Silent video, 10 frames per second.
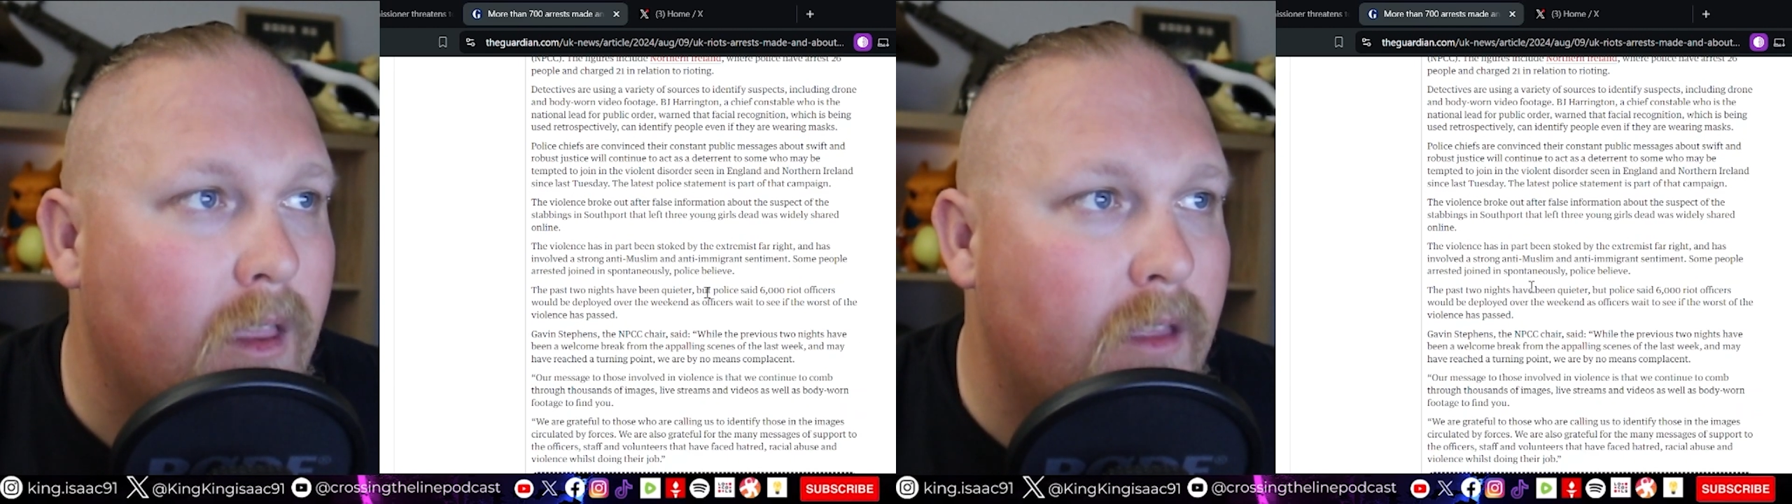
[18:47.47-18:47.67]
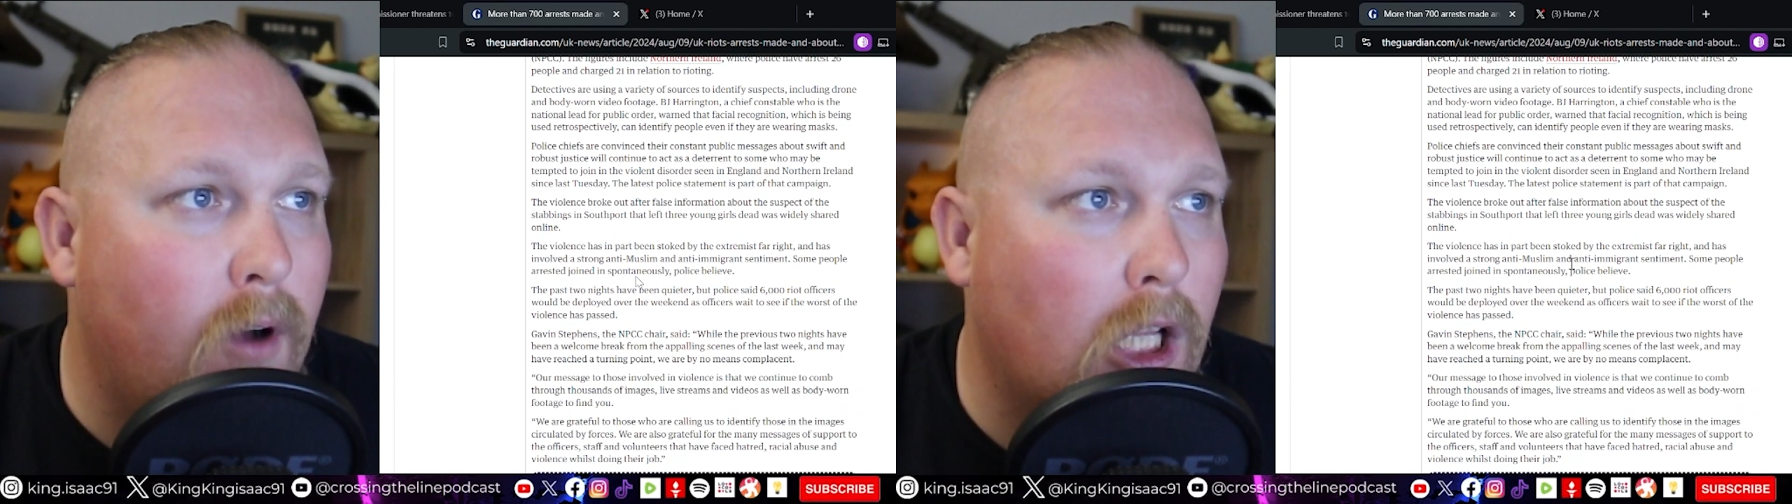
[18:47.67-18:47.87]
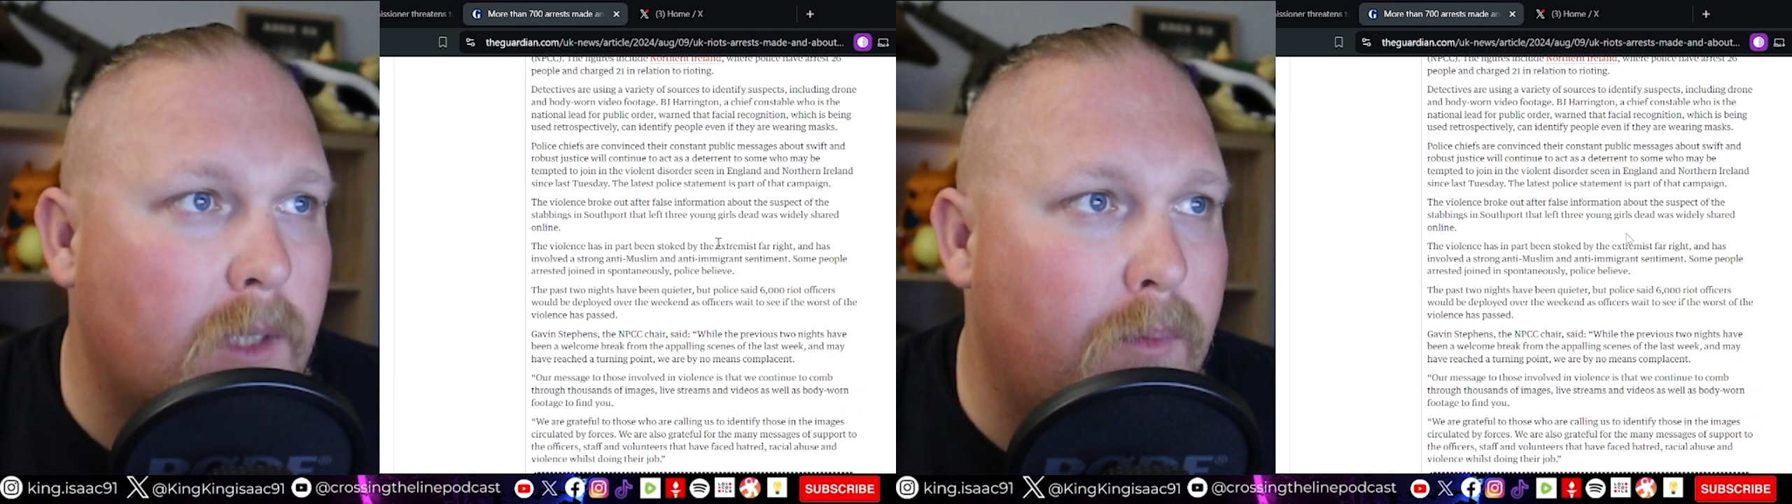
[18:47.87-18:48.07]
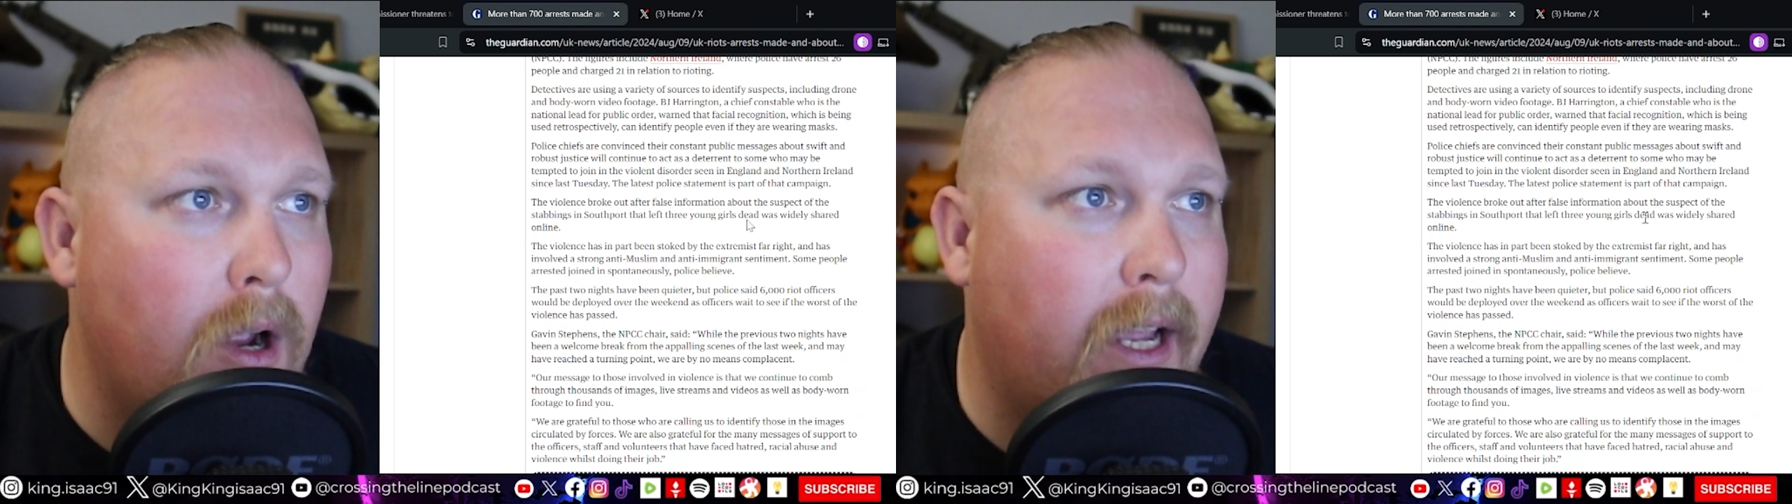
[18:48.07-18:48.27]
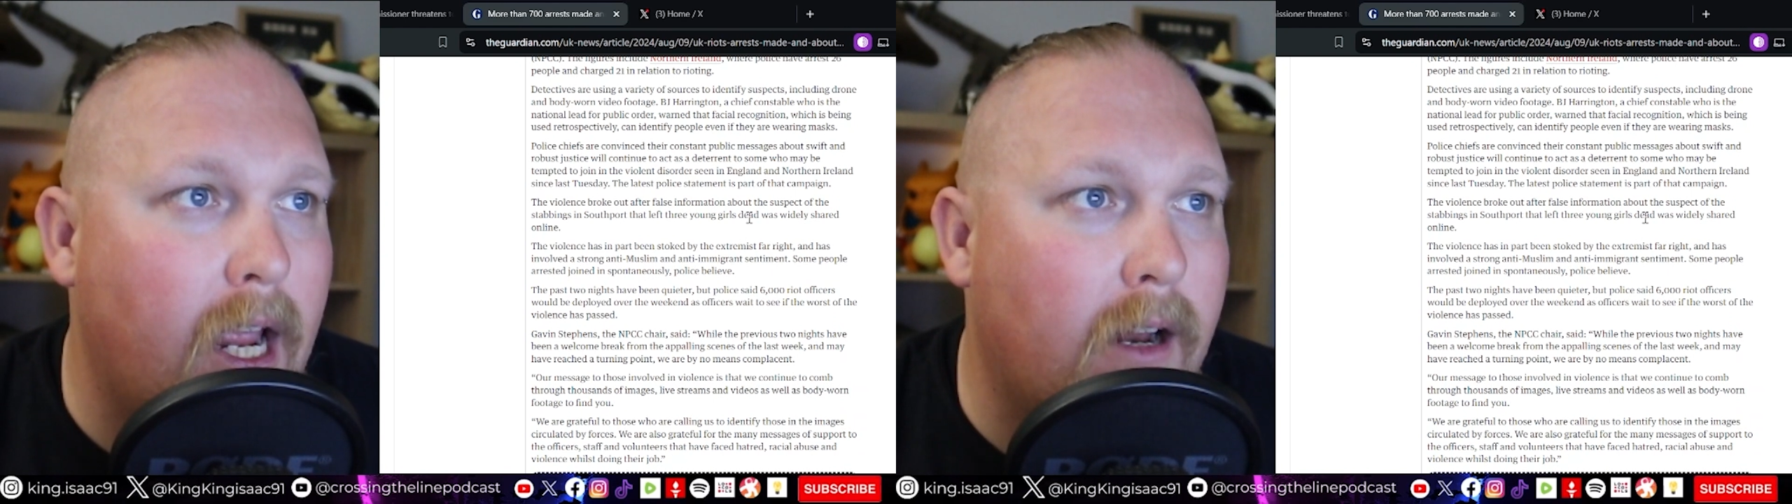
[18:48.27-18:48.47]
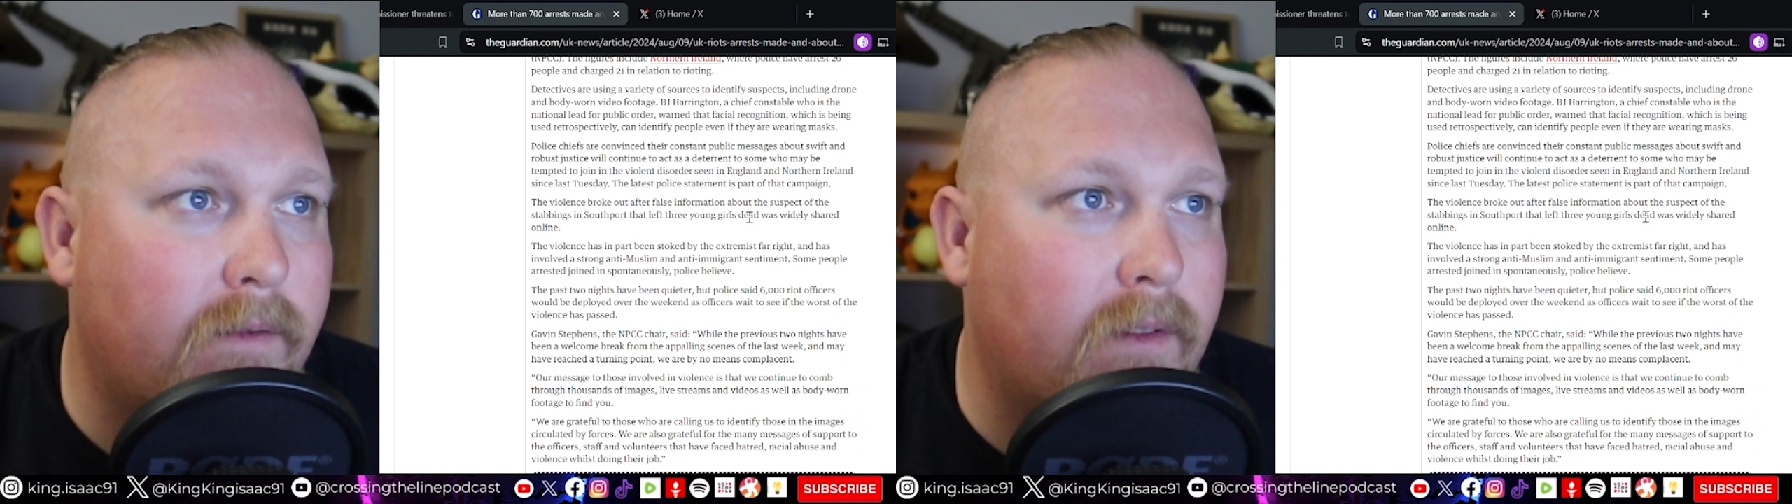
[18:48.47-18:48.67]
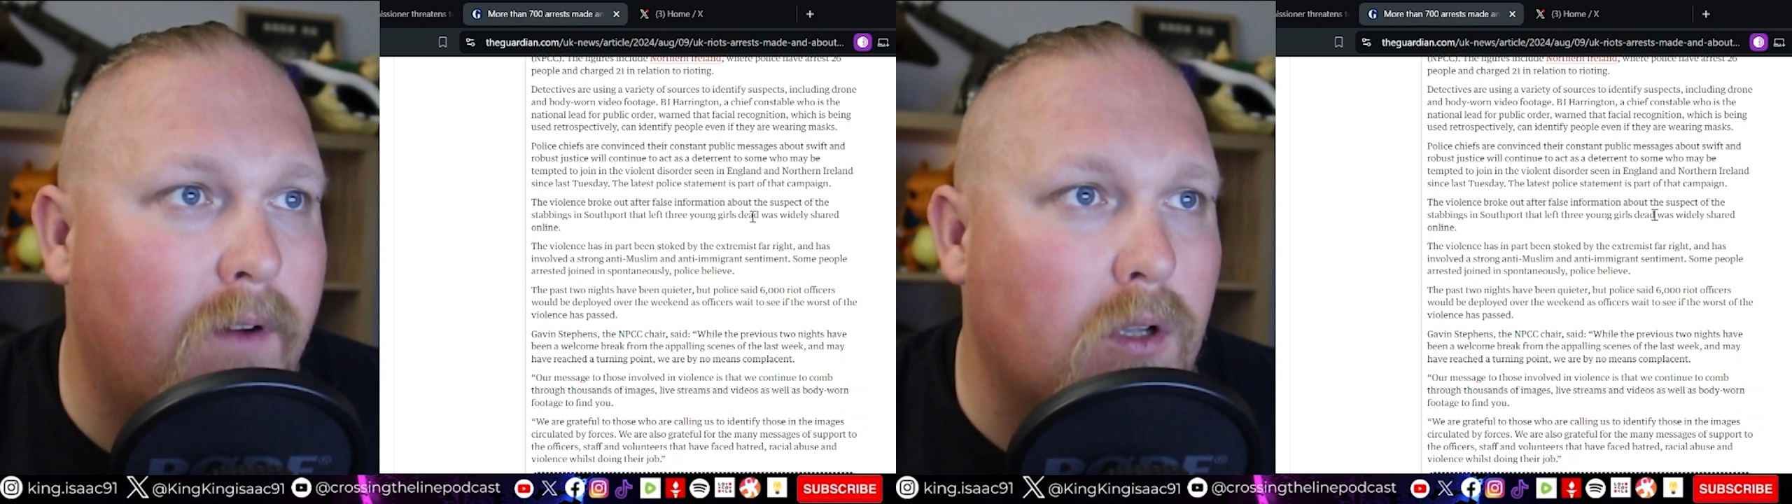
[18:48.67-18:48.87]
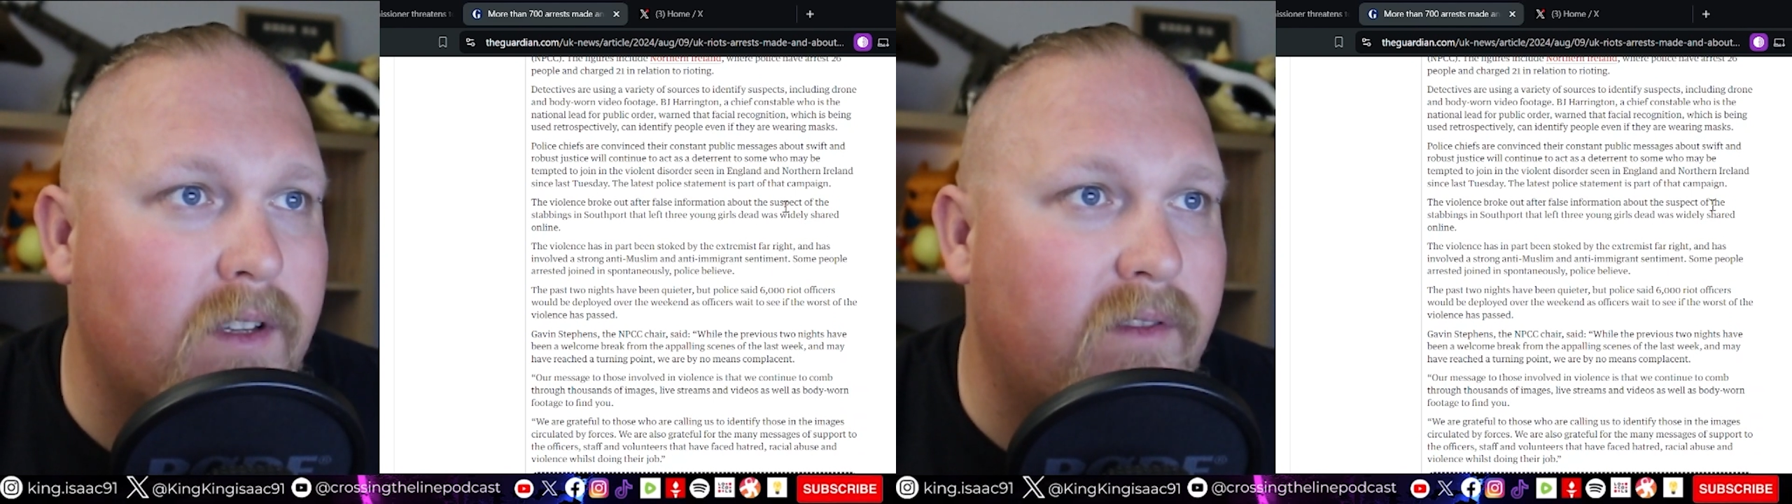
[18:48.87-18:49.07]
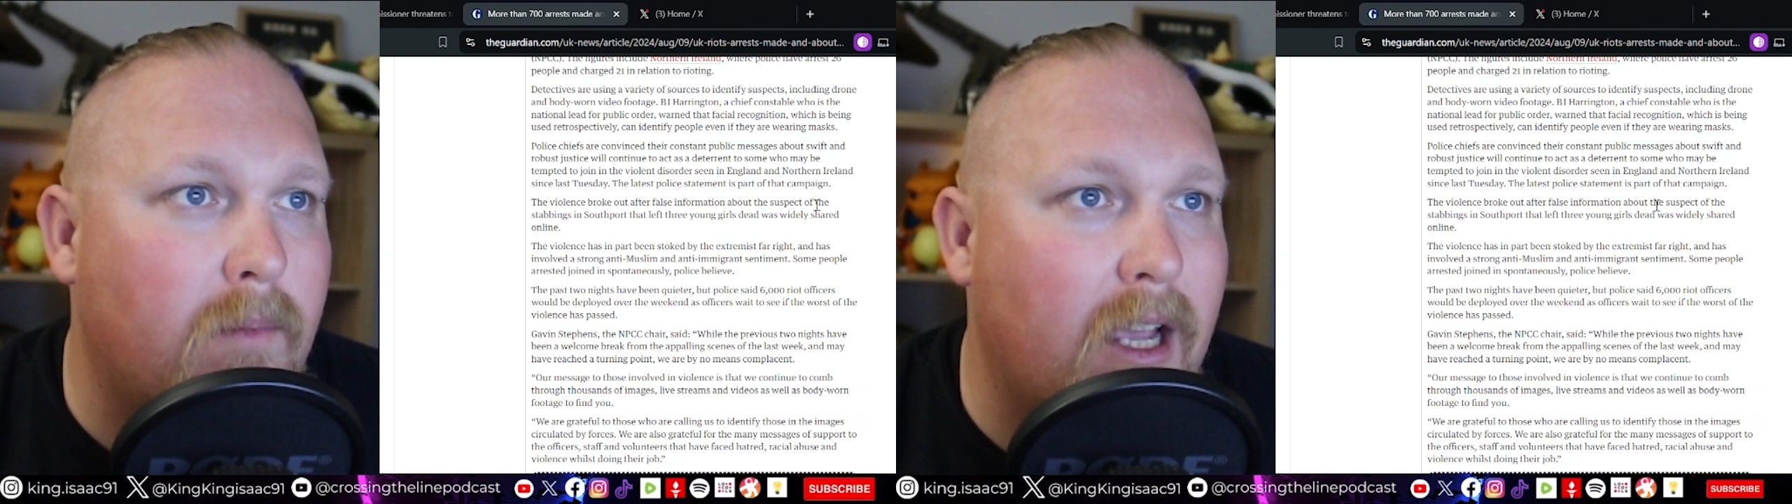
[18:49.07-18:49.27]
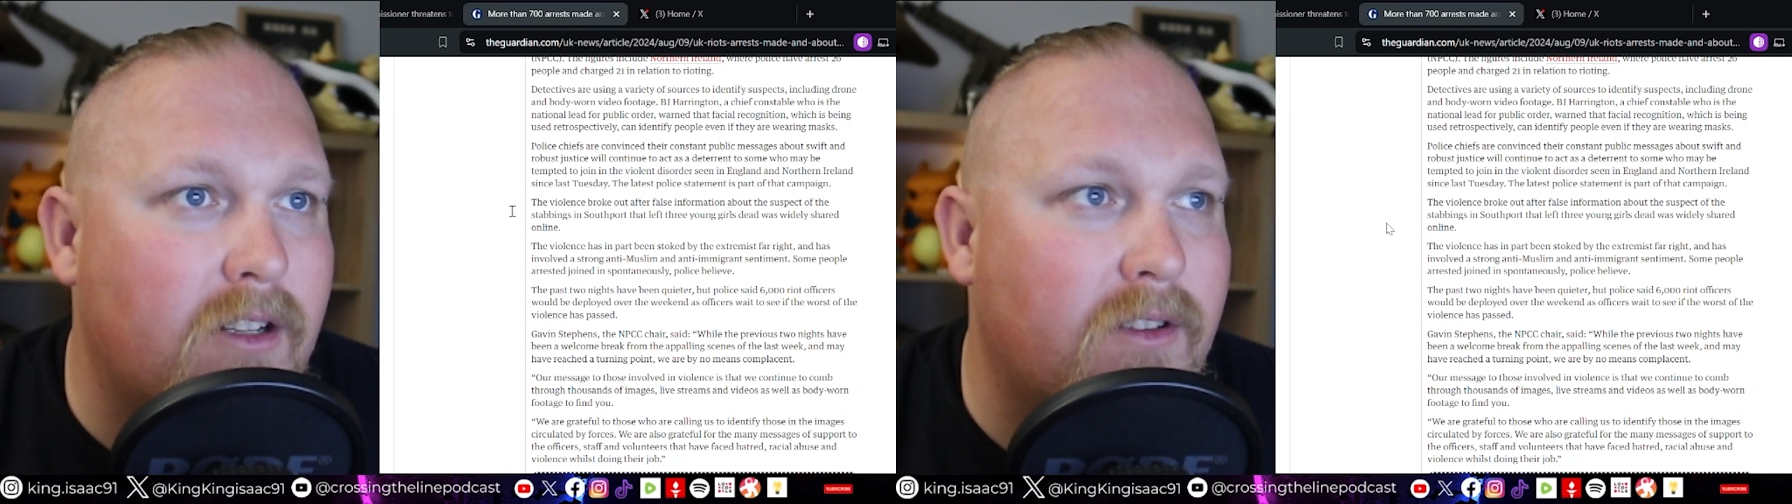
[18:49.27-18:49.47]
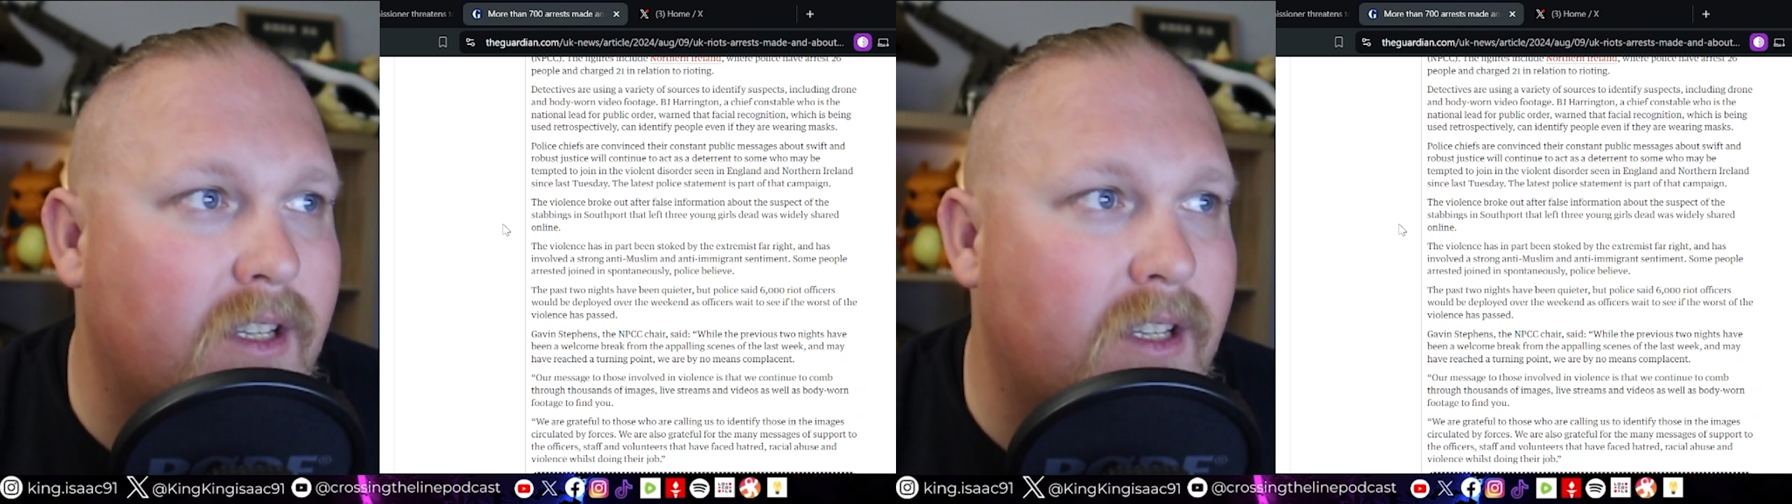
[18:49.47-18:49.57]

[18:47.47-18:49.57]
The violence broke out after false information of